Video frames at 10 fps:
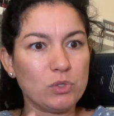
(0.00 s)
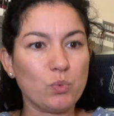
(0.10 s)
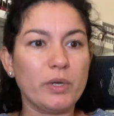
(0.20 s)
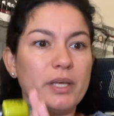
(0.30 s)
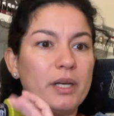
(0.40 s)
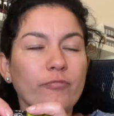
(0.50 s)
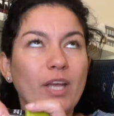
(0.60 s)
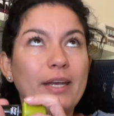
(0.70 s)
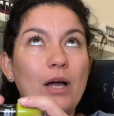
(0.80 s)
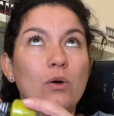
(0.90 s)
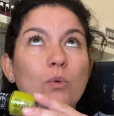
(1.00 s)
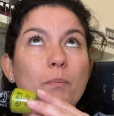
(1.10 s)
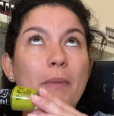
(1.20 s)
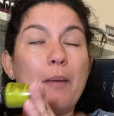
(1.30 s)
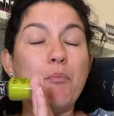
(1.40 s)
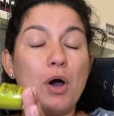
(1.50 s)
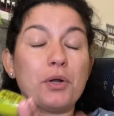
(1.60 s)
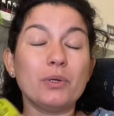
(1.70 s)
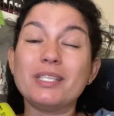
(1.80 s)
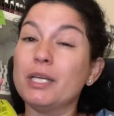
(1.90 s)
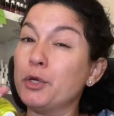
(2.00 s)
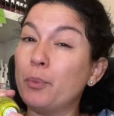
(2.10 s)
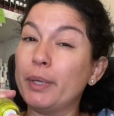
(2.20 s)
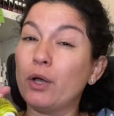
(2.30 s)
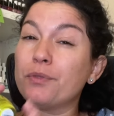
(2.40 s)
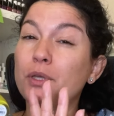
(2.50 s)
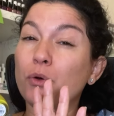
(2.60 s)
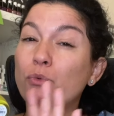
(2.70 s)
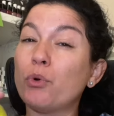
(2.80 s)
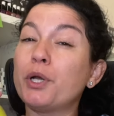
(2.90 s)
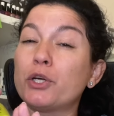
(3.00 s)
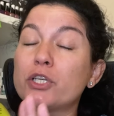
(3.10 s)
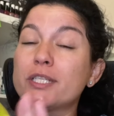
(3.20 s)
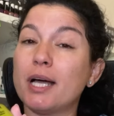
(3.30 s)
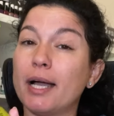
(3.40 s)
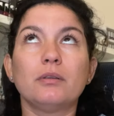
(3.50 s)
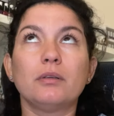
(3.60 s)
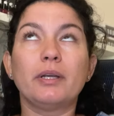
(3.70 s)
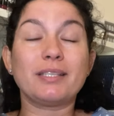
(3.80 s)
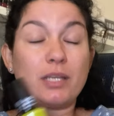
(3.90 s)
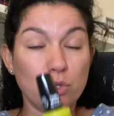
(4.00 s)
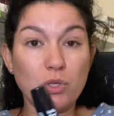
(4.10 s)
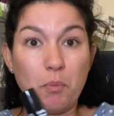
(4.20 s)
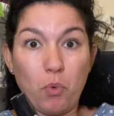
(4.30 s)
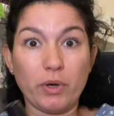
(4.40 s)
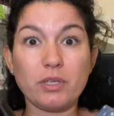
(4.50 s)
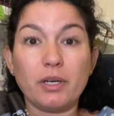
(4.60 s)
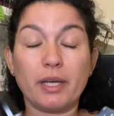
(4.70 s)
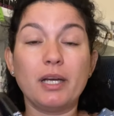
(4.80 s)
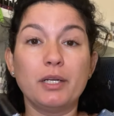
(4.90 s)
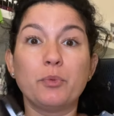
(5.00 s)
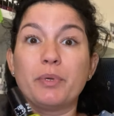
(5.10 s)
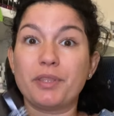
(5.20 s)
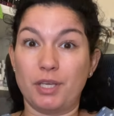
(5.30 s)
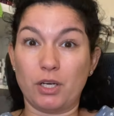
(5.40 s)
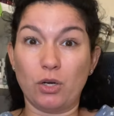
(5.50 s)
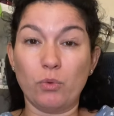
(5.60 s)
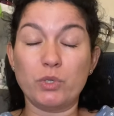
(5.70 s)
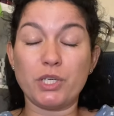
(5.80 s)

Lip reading: with it. Now, my bottle is a little bit on the runnier side, and as I use it more, it's gonna get a little bit thicker, which I